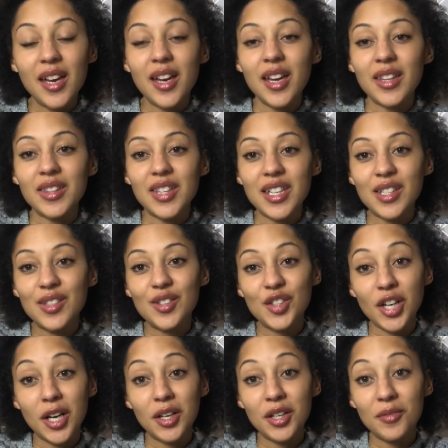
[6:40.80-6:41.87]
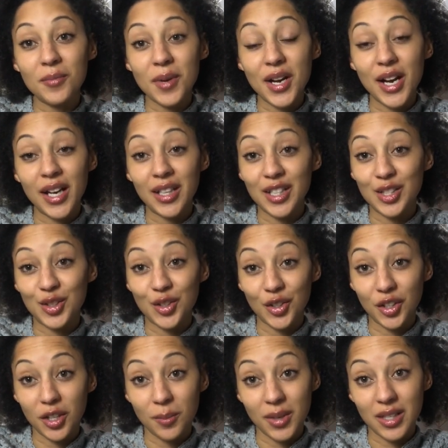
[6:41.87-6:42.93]
This channel of mine is
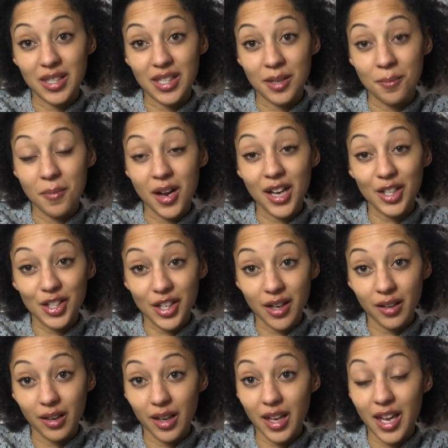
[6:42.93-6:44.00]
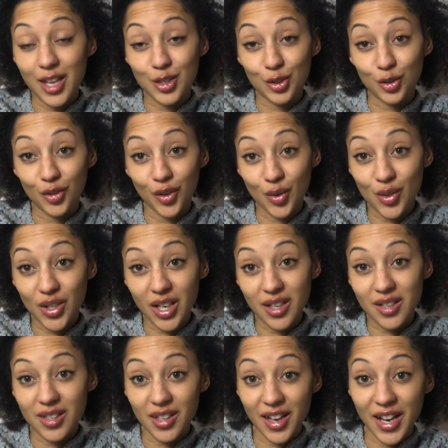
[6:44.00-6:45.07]
documenting my journey as a crochet
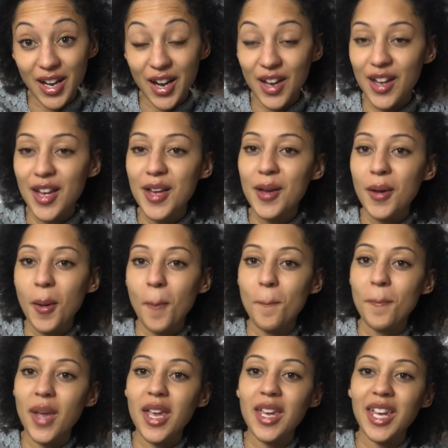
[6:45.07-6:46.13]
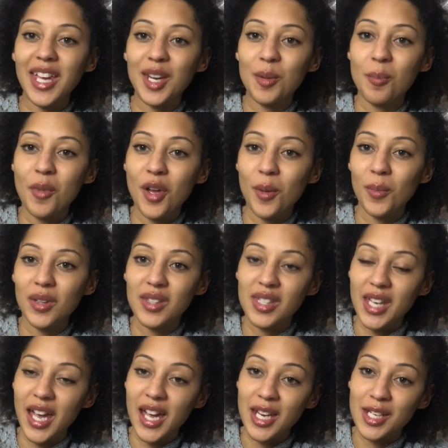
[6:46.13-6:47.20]
designer, making moments
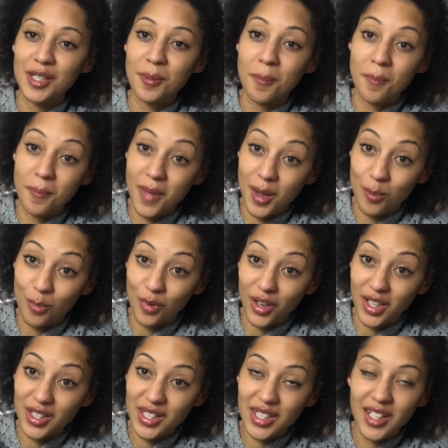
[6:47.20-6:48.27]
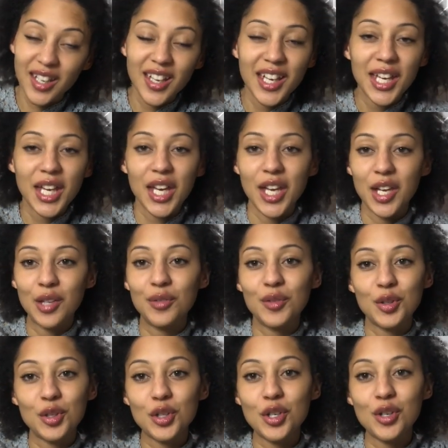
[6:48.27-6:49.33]
and memories. If
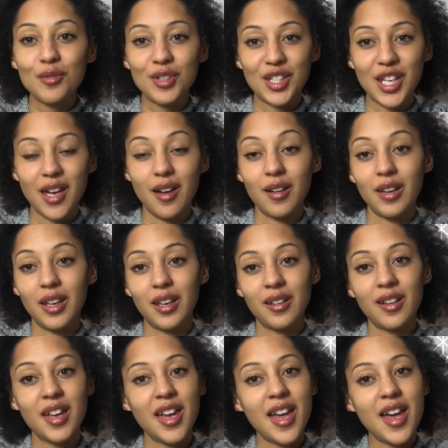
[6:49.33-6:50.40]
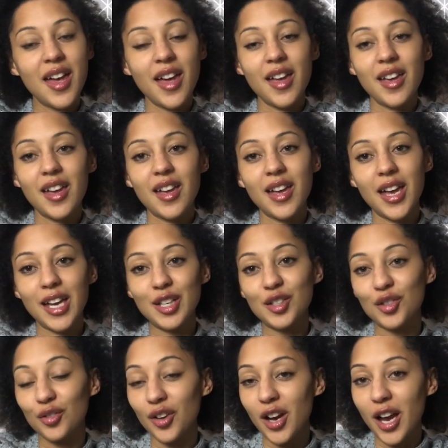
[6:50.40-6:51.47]
you're returning, hey
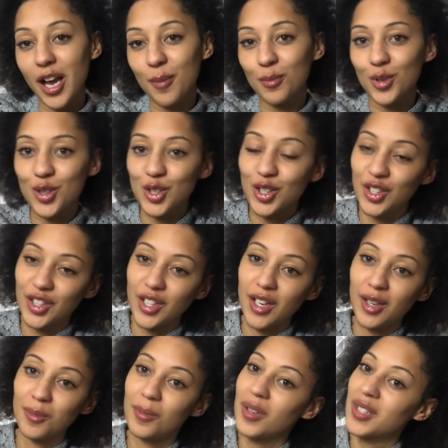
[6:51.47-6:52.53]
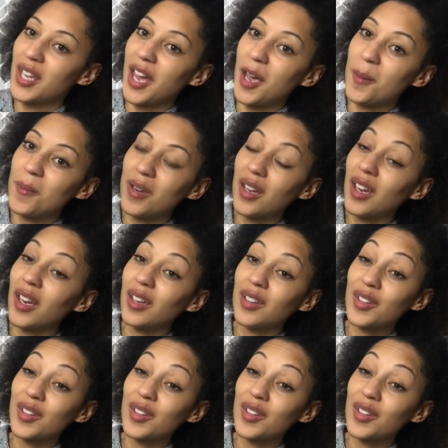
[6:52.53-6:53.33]
Tribe, what's good, what's happening?